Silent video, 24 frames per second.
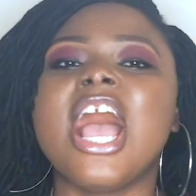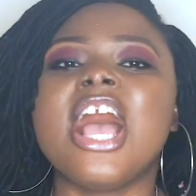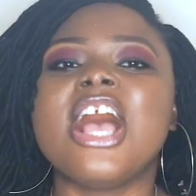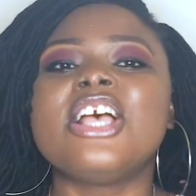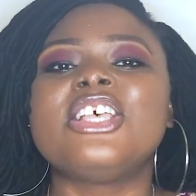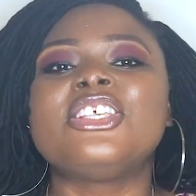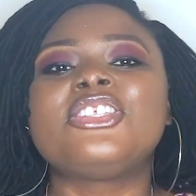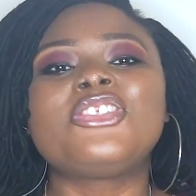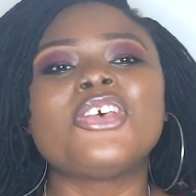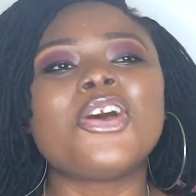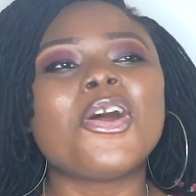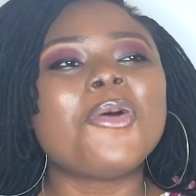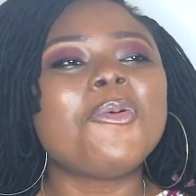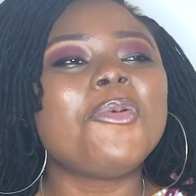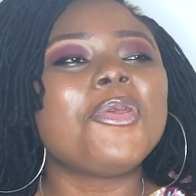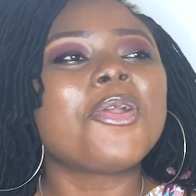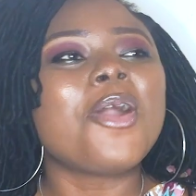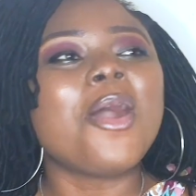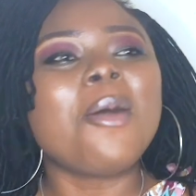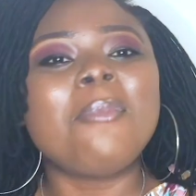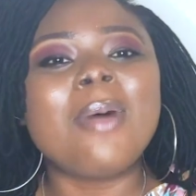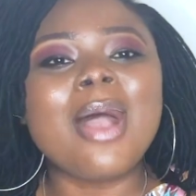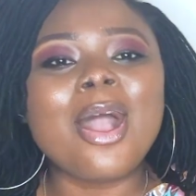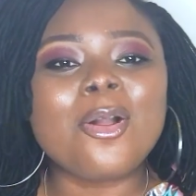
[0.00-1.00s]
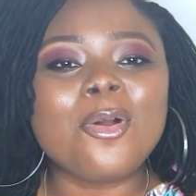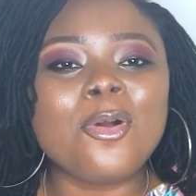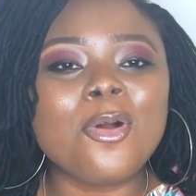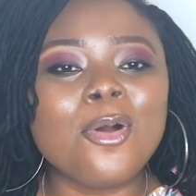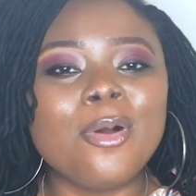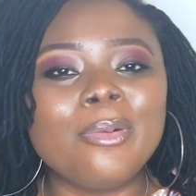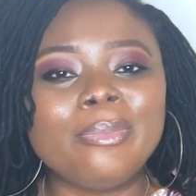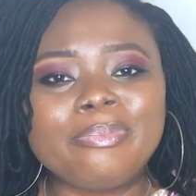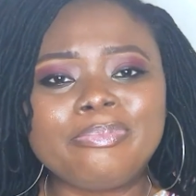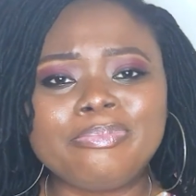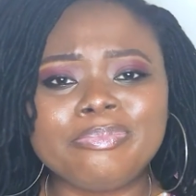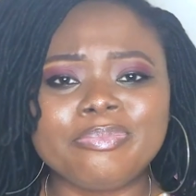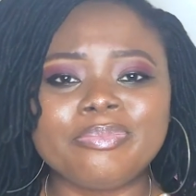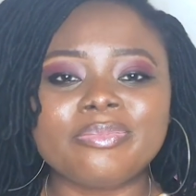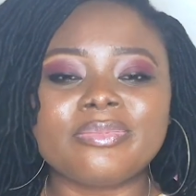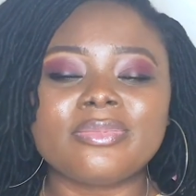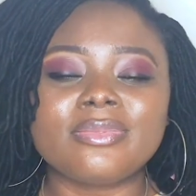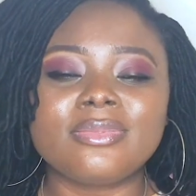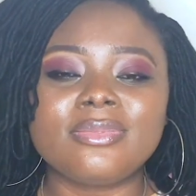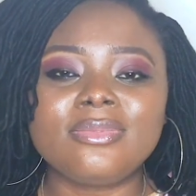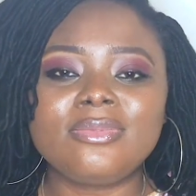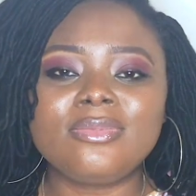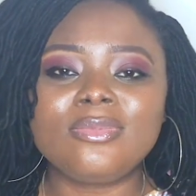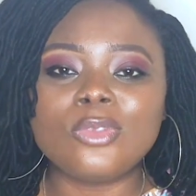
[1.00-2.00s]
So we got back home,
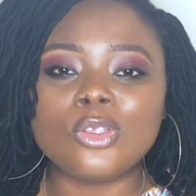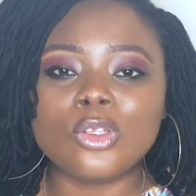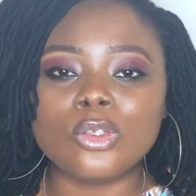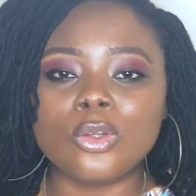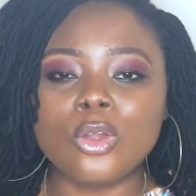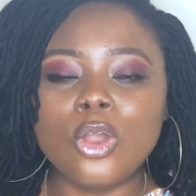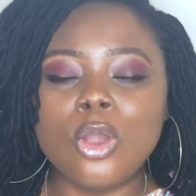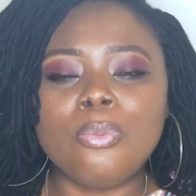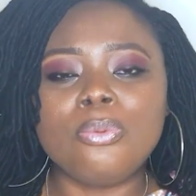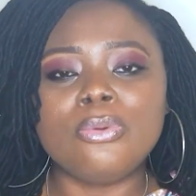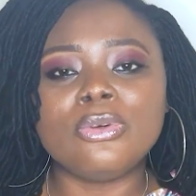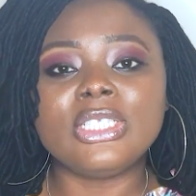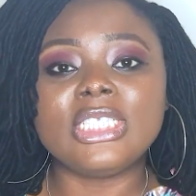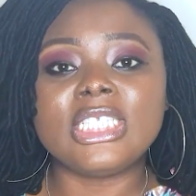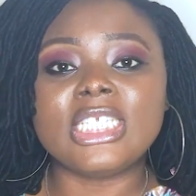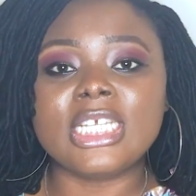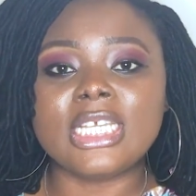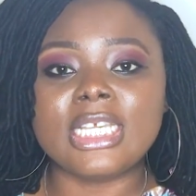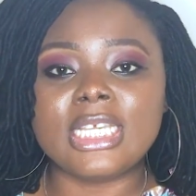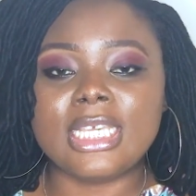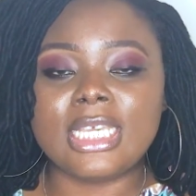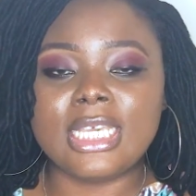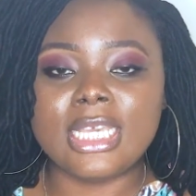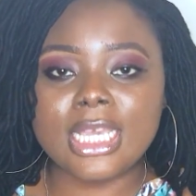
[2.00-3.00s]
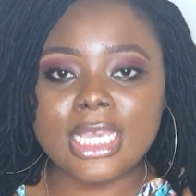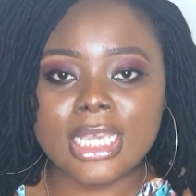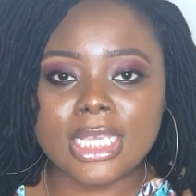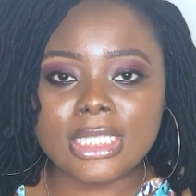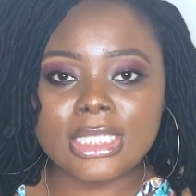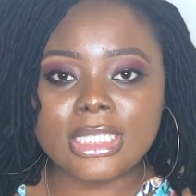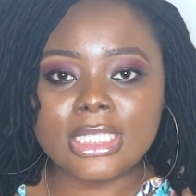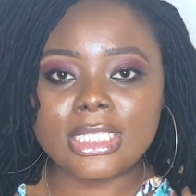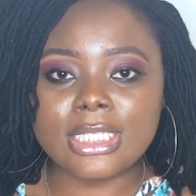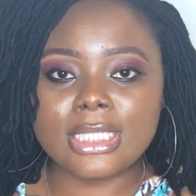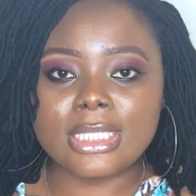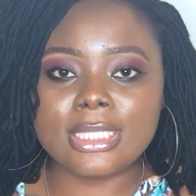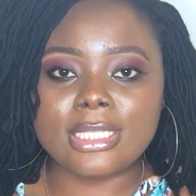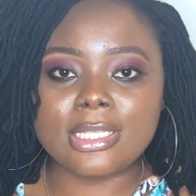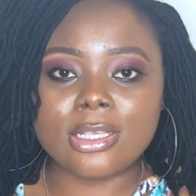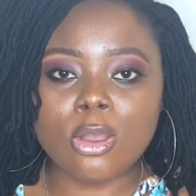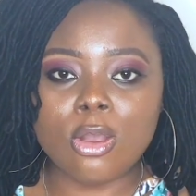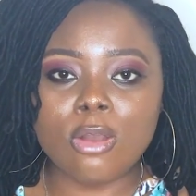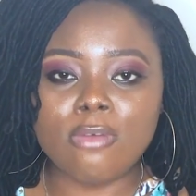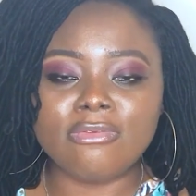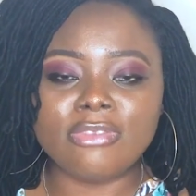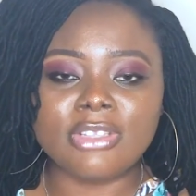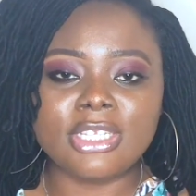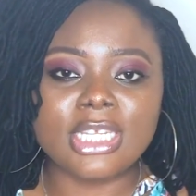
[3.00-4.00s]
opened the gates
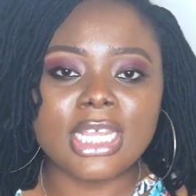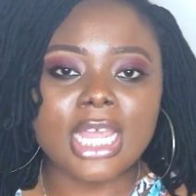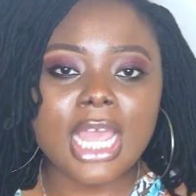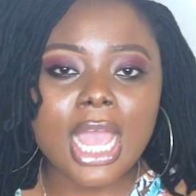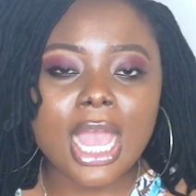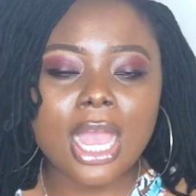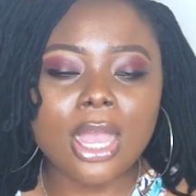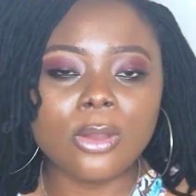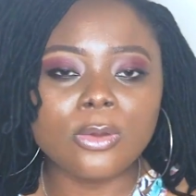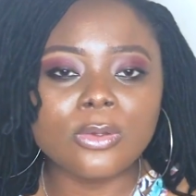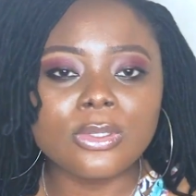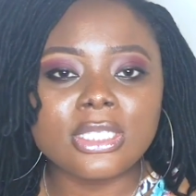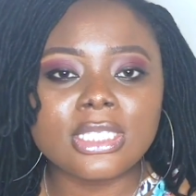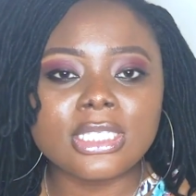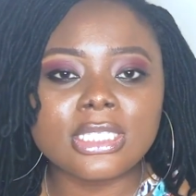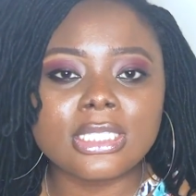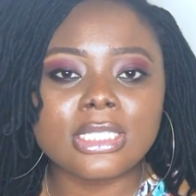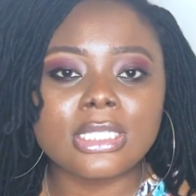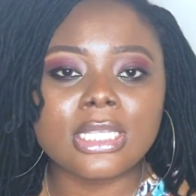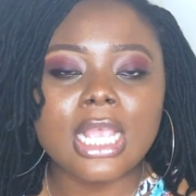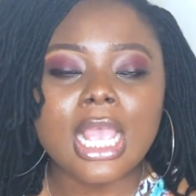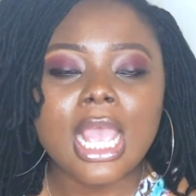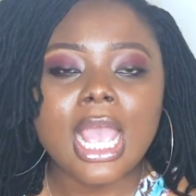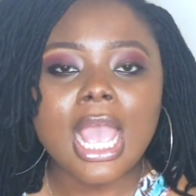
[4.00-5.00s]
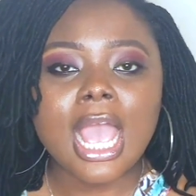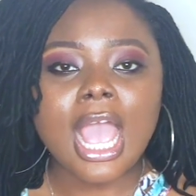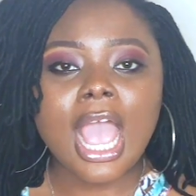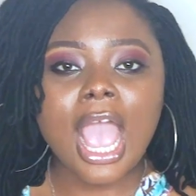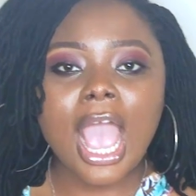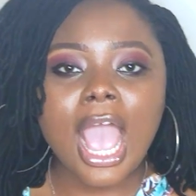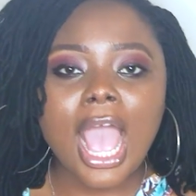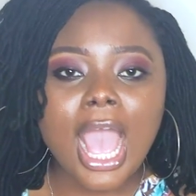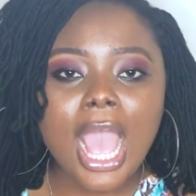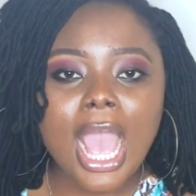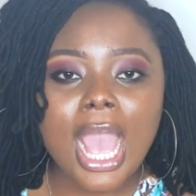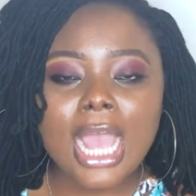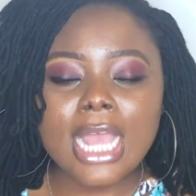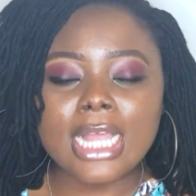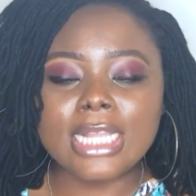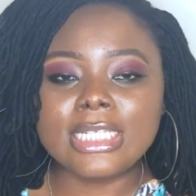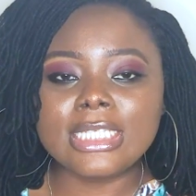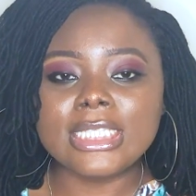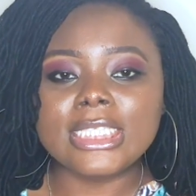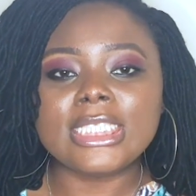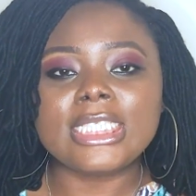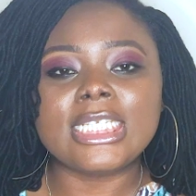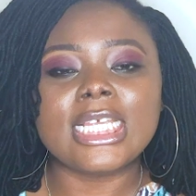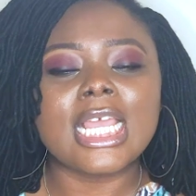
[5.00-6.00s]
of the house,
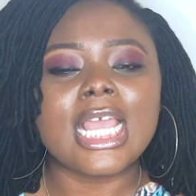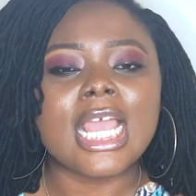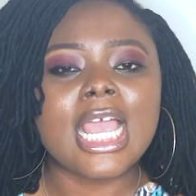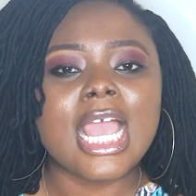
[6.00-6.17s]
and